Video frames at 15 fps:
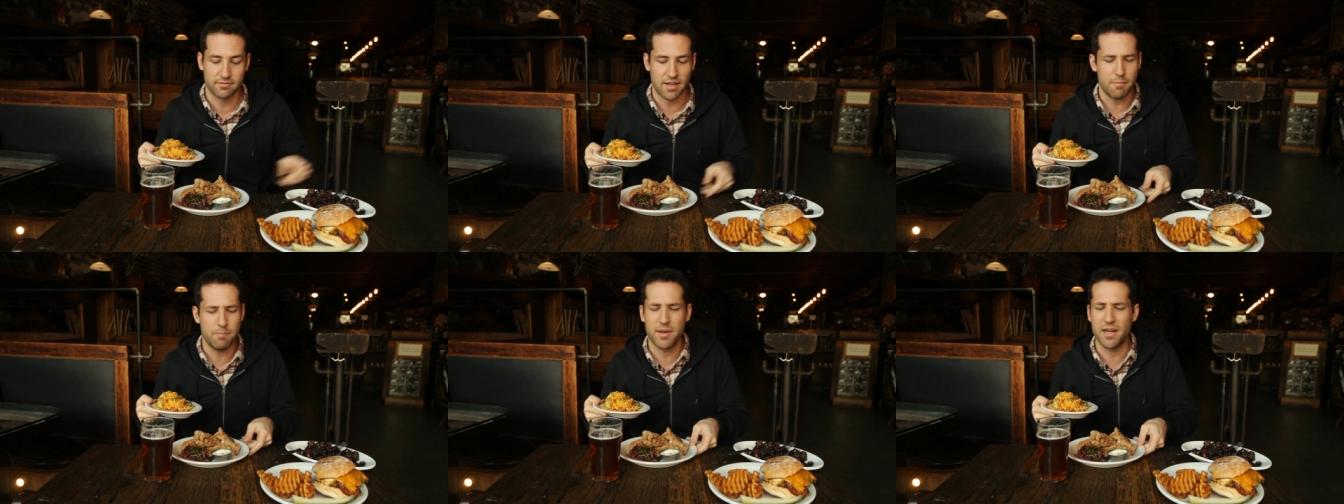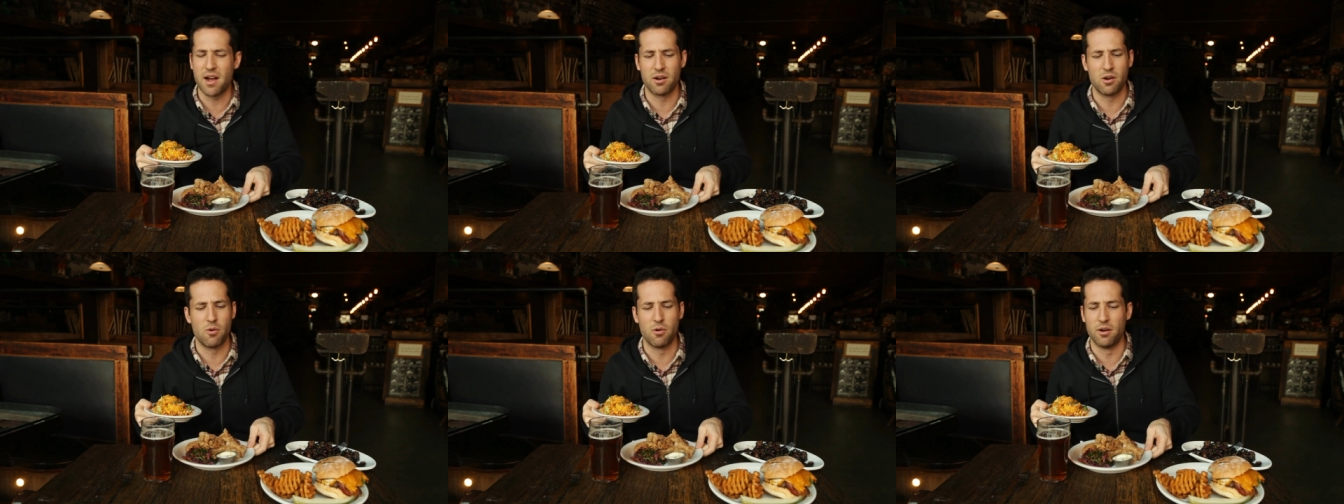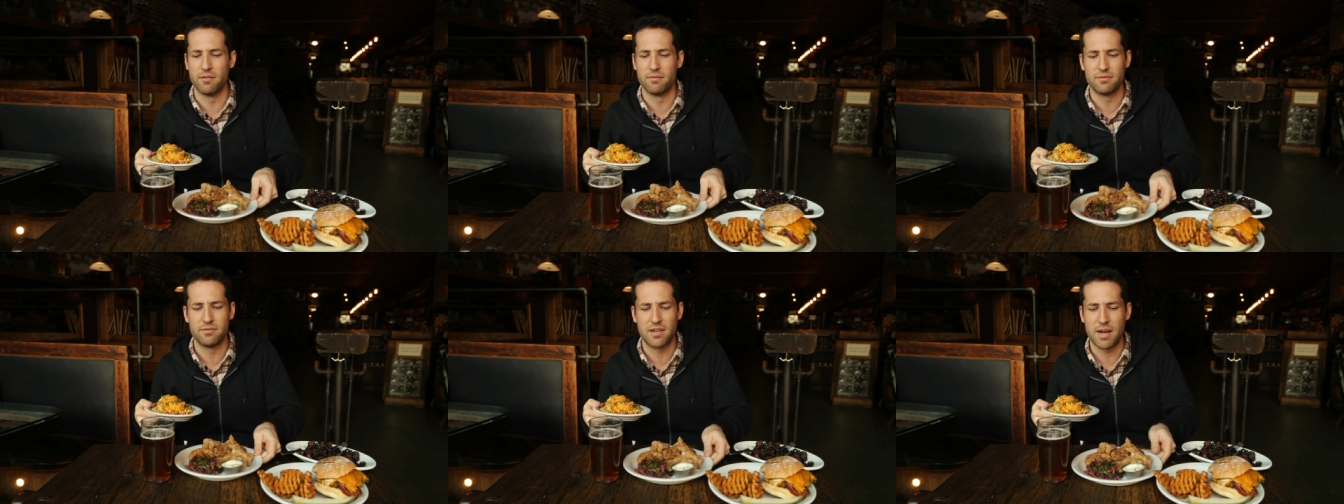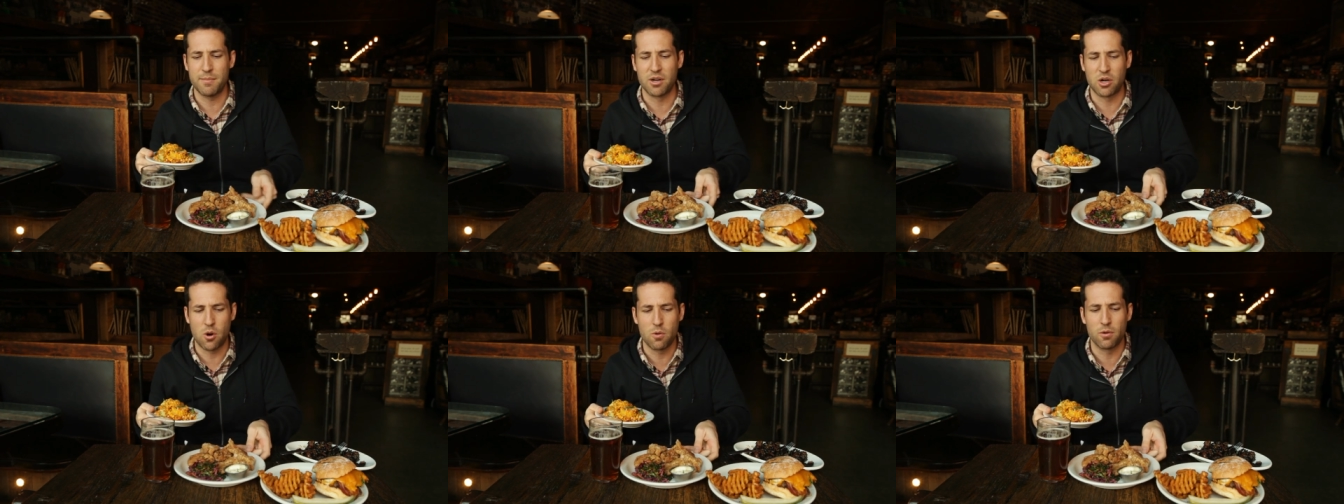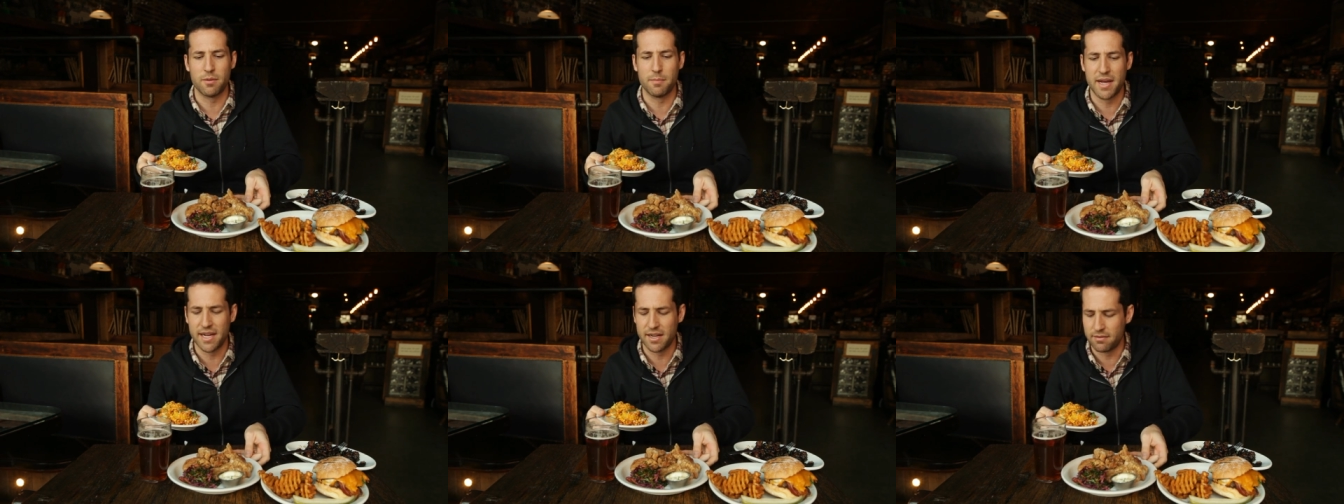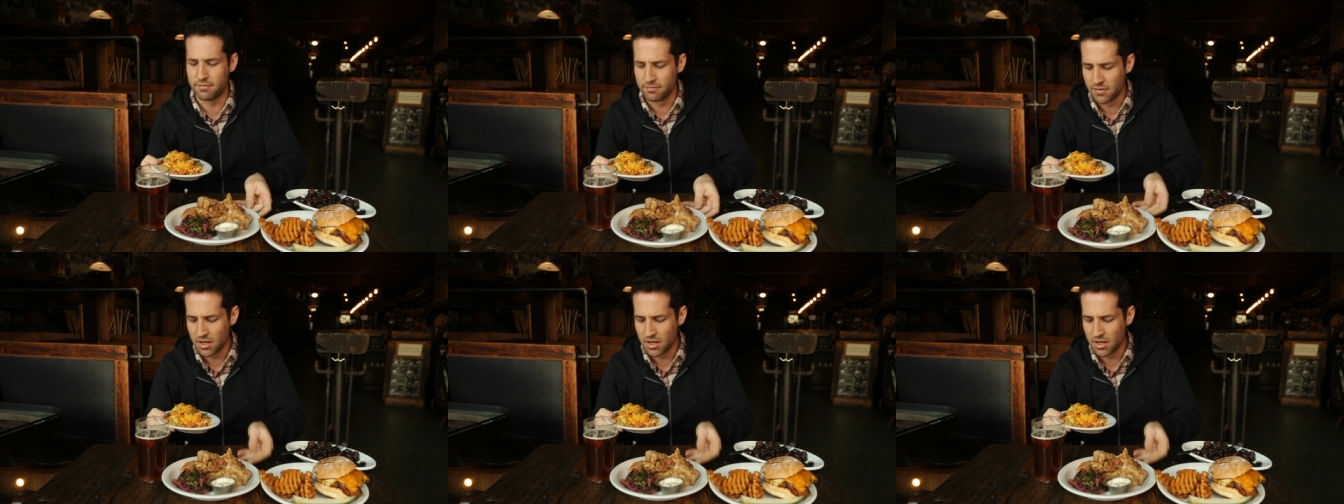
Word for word: I'm big on corn. I'm a corn man.